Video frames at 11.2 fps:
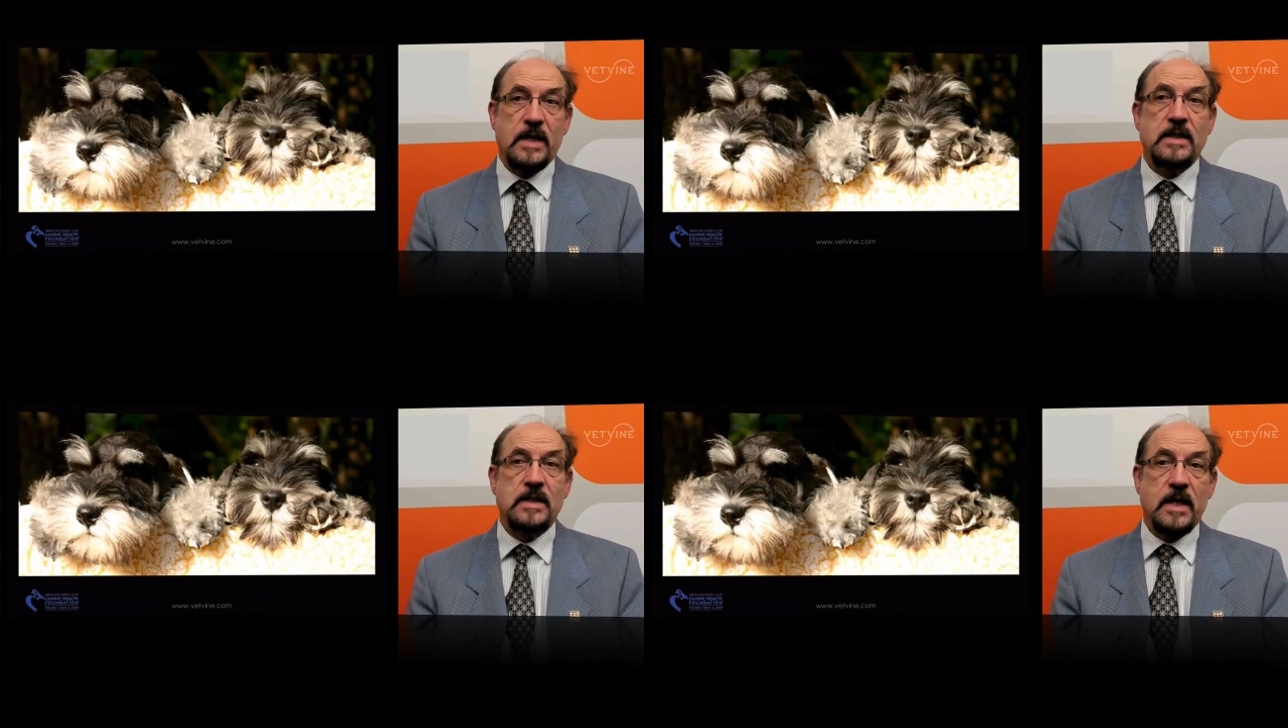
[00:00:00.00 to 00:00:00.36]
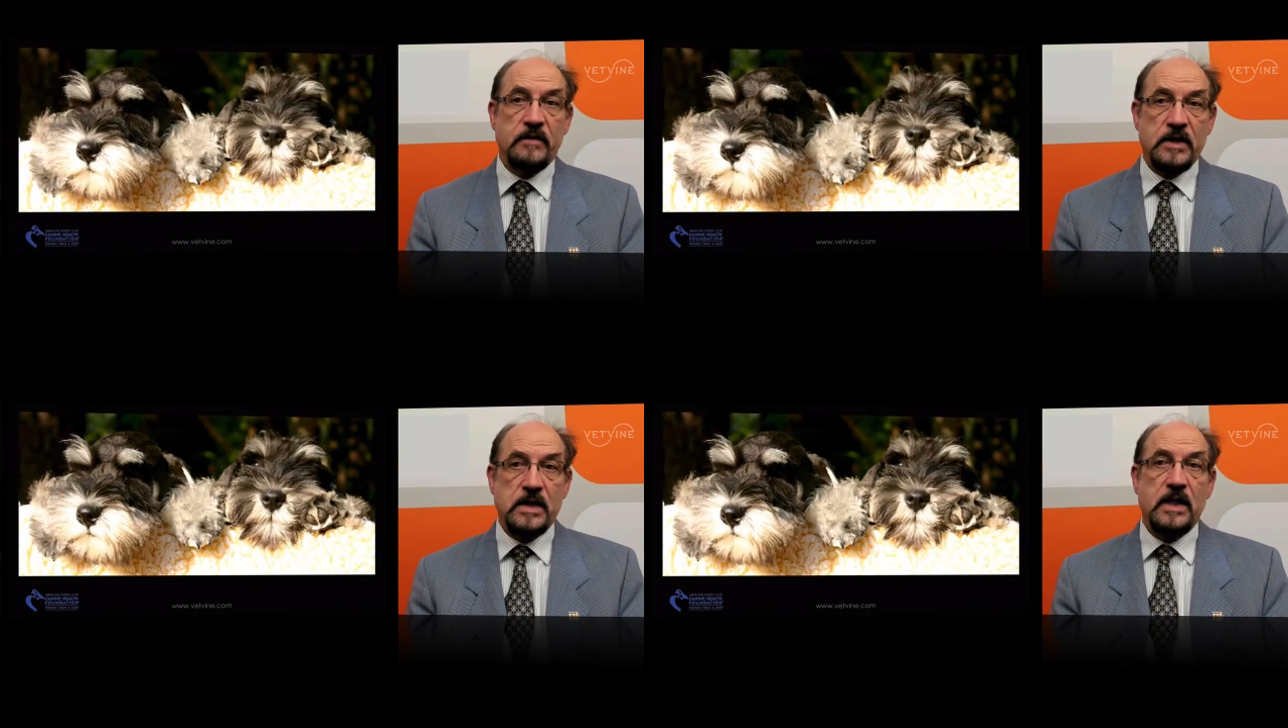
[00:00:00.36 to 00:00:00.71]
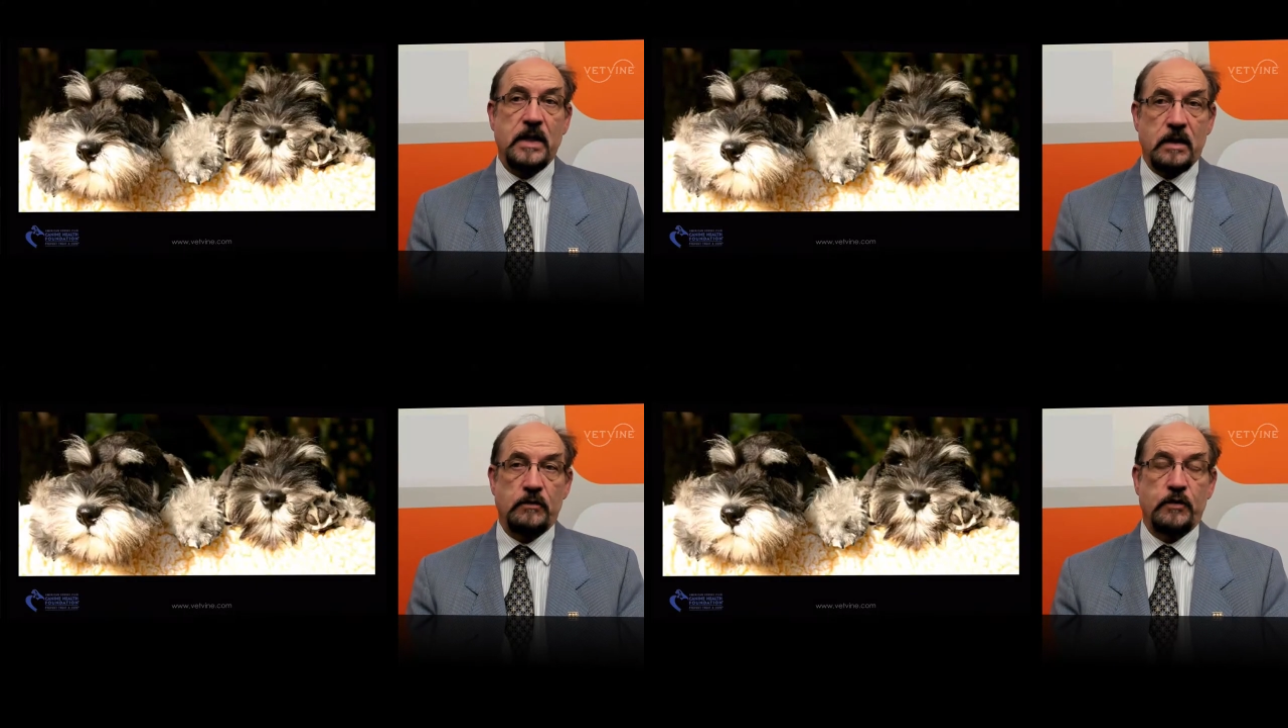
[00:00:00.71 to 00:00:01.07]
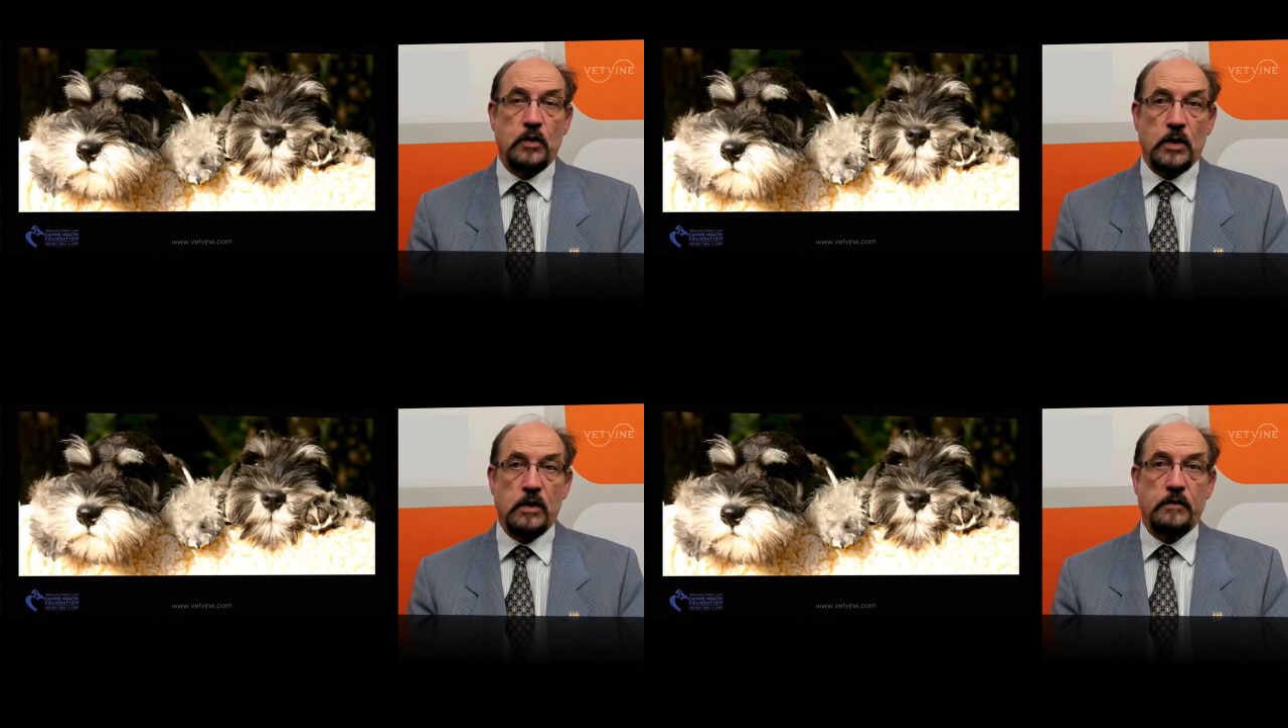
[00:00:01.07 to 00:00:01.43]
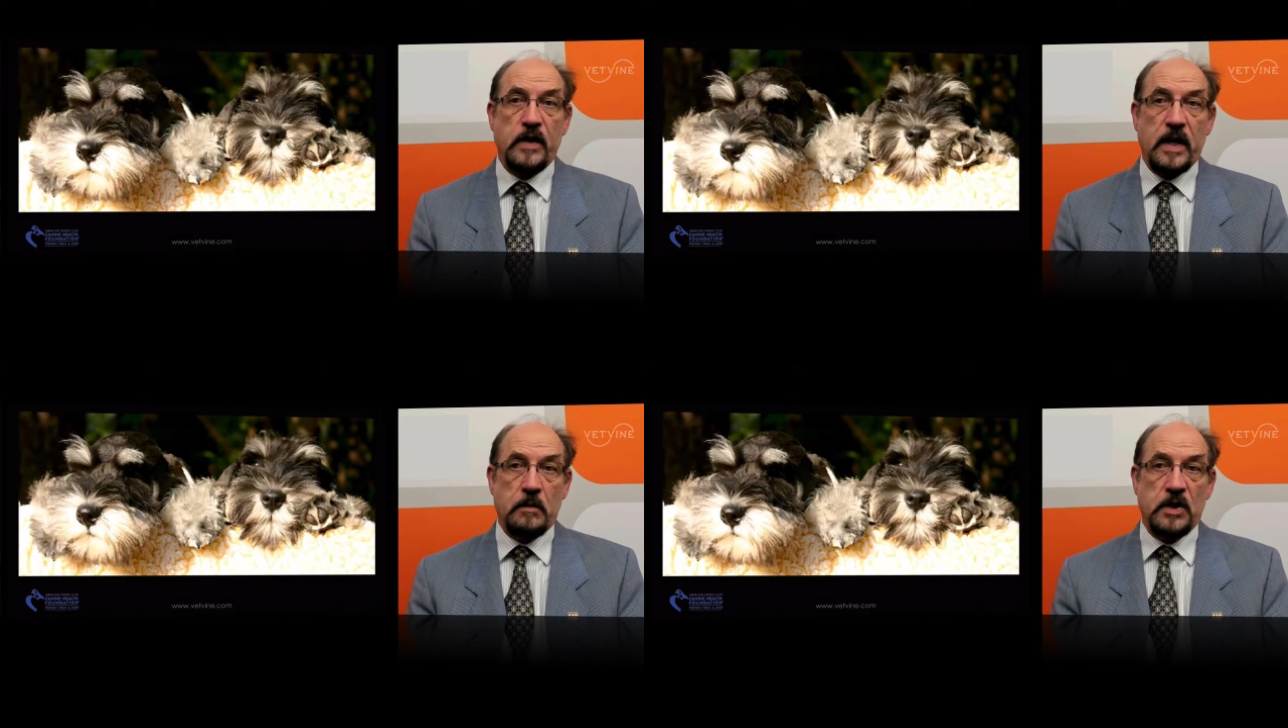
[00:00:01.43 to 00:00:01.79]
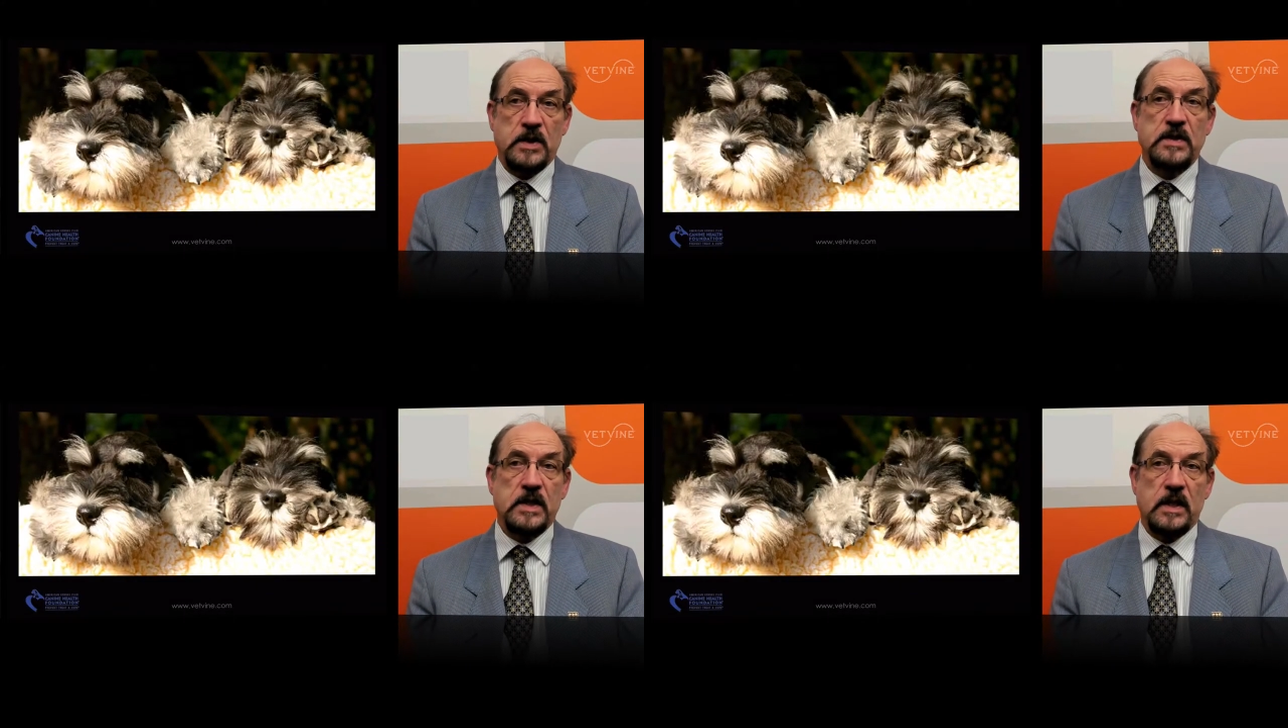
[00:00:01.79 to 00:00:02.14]
it's devastating for the
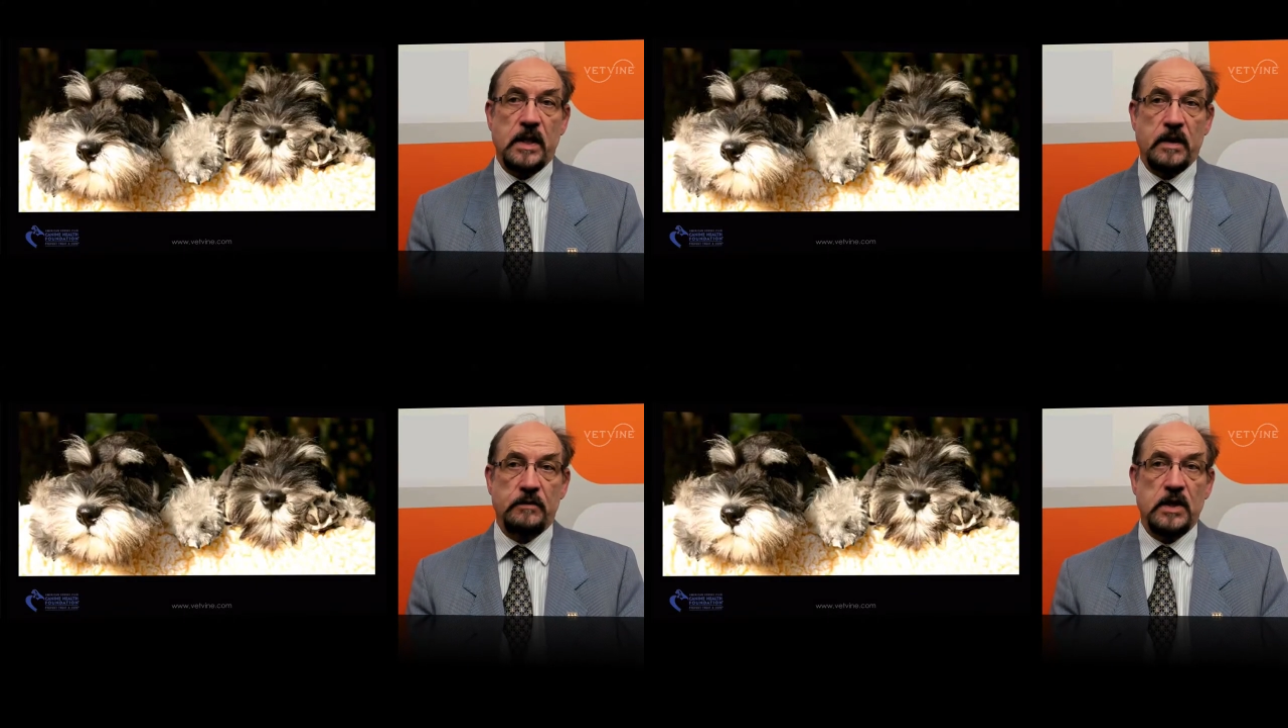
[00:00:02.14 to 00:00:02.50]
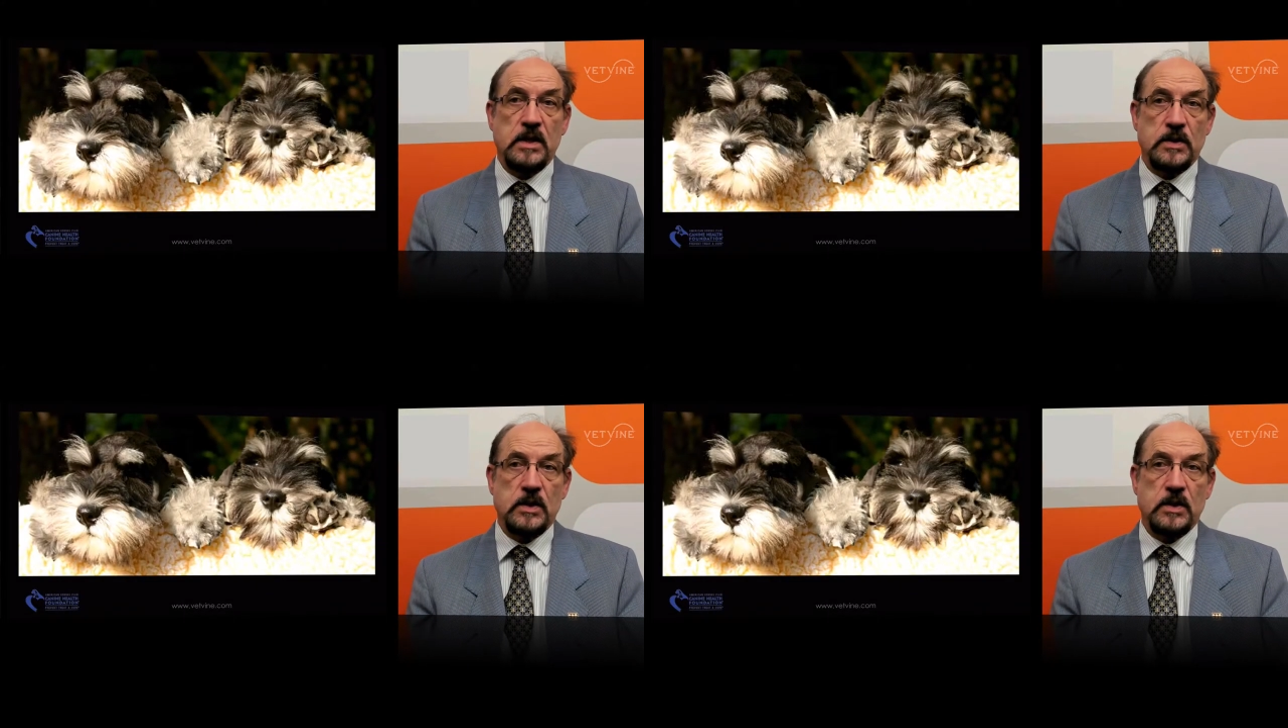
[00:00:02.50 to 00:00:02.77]
families that have these